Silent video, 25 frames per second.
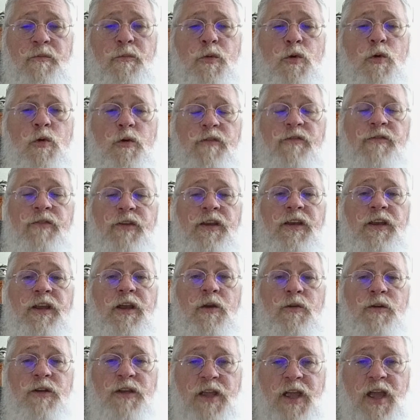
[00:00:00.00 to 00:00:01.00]
an important
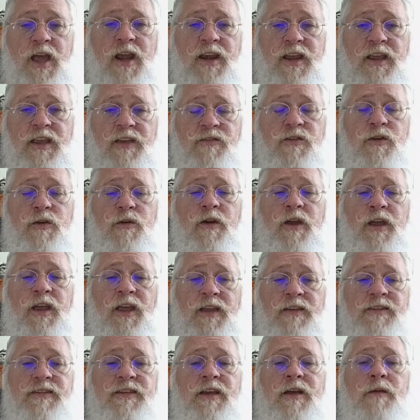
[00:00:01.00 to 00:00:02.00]
video to kind of give you a
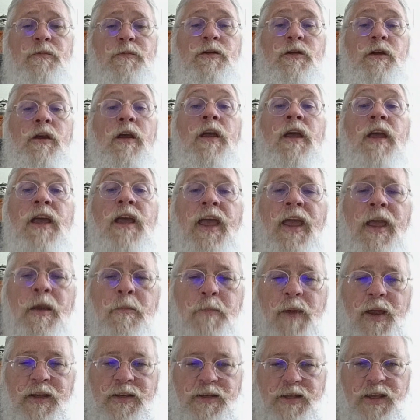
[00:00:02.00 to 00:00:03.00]
heads up to
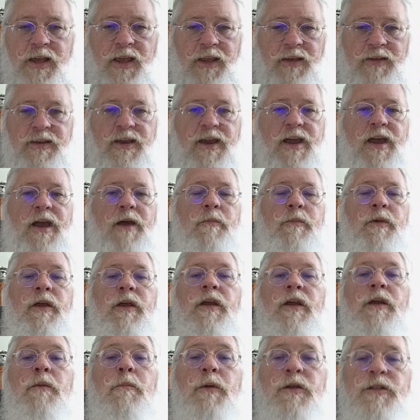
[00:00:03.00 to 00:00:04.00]
it may take time,
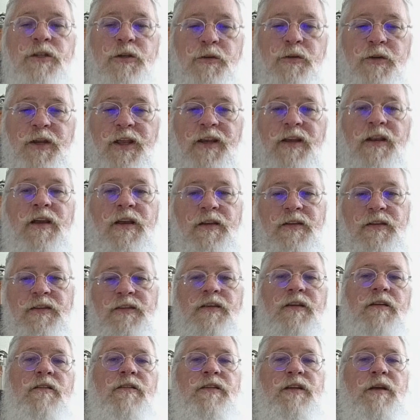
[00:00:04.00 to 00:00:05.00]
but you need to
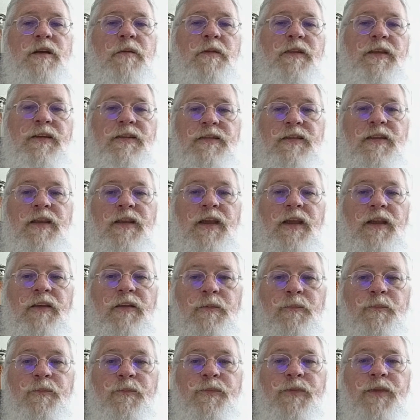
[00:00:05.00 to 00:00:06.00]
consider some of these things.
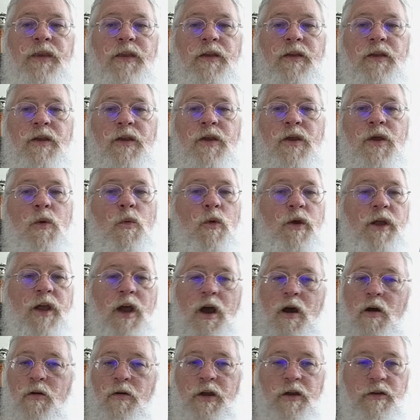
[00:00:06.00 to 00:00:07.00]
We
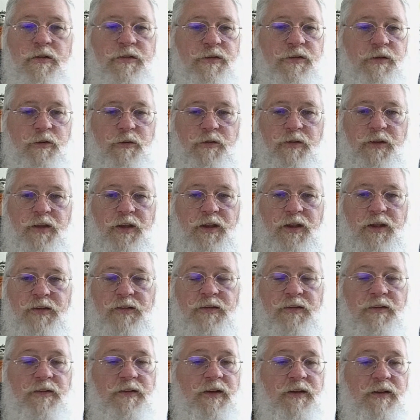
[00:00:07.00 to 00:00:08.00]
all go through
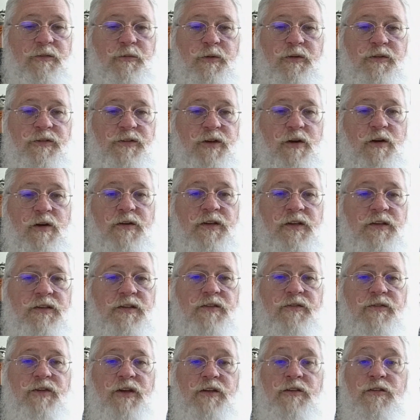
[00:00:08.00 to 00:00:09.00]
this as we start
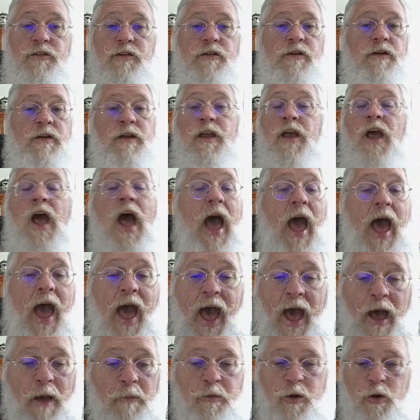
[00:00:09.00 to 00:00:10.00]
this adventure.
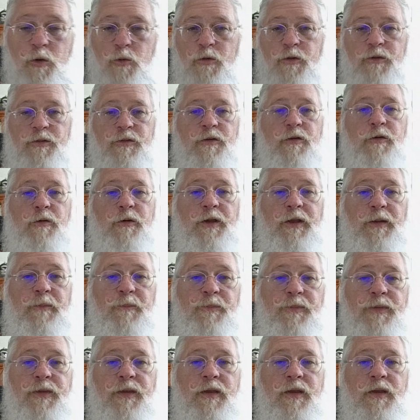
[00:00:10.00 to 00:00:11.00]
I'm going through
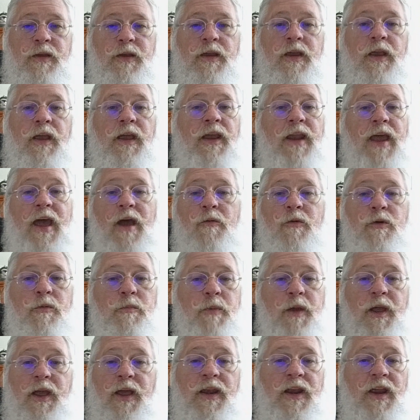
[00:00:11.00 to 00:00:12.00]
it. And I
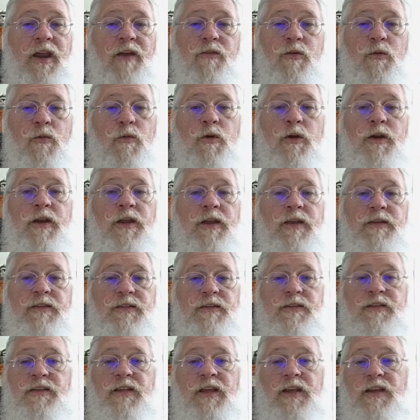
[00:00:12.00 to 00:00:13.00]
would bet everyone has
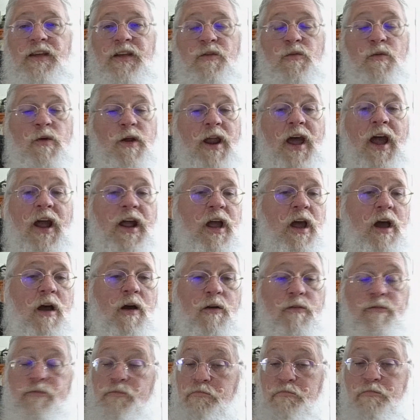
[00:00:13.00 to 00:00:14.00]
attended what I
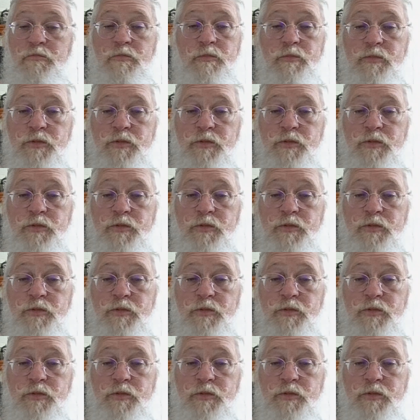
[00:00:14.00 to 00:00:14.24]
called